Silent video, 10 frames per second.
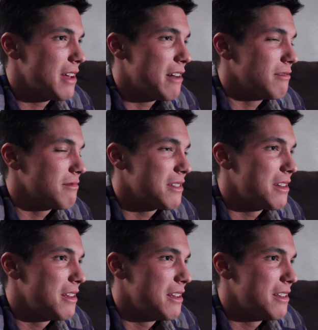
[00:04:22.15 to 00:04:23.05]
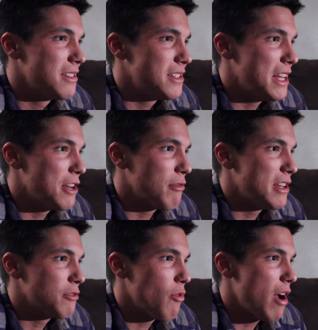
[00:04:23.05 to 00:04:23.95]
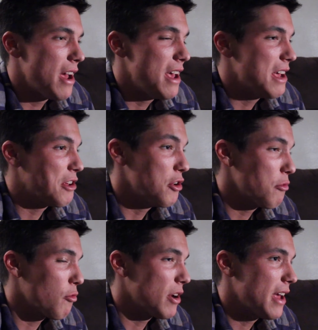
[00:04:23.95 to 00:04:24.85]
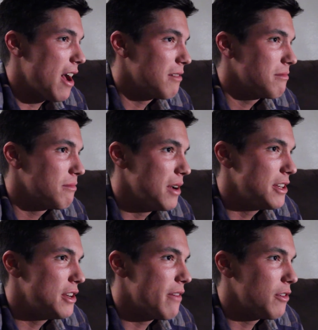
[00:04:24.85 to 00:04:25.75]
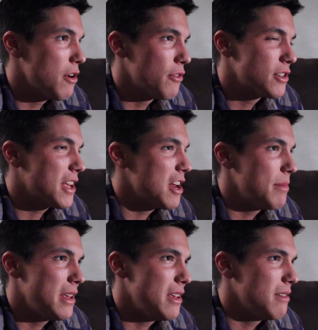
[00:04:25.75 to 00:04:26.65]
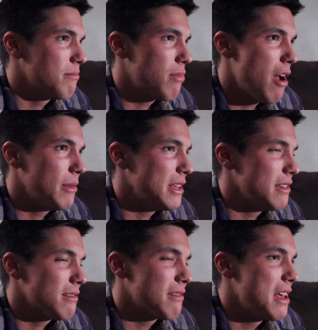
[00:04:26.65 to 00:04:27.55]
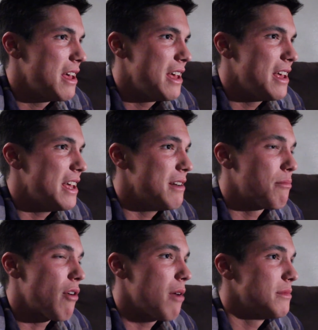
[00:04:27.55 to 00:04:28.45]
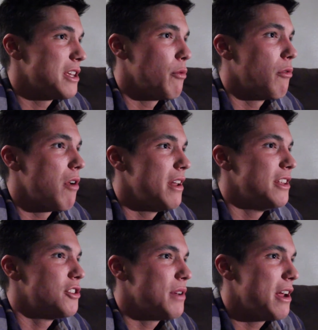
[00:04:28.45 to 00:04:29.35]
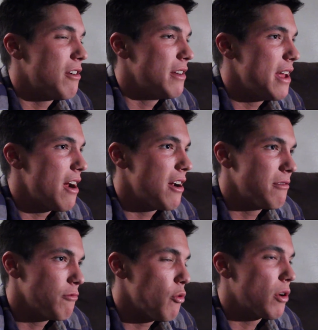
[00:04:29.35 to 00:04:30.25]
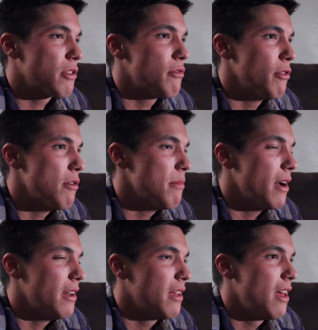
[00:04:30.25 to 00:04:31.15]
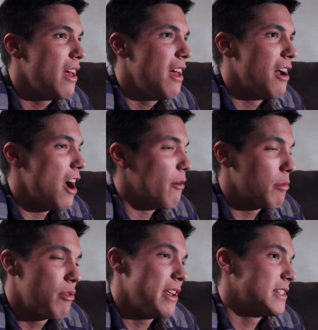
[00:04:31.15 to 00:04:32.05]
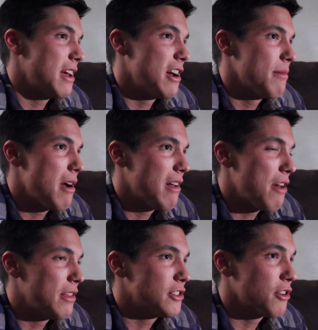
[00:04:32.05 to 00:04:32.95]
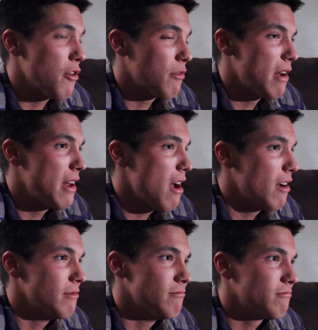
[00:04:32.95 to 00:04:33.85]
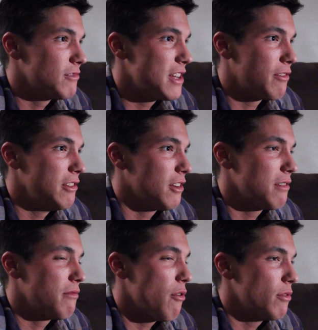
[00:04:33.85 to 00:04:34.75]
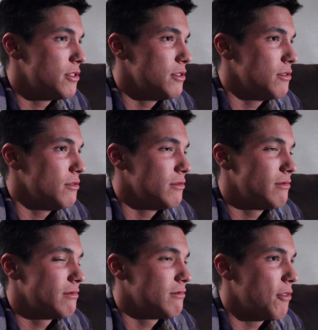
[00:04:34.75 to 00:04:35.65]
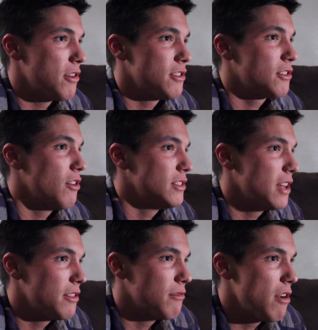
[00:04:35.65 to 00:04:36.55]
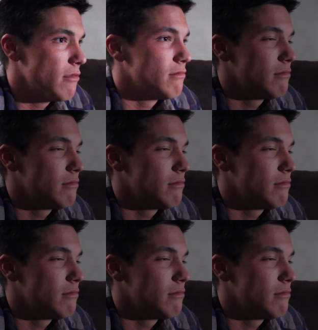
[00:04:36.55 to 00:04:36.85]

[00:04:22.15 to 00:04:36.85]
I don't see any reason why it couldn't work out, but you never know. There's going to be probably hidden problems that we'll run into here and there, and we'll work through them. But we're pretty excited about how things are going right now, and we're definitely looking forward to where this goes down the road.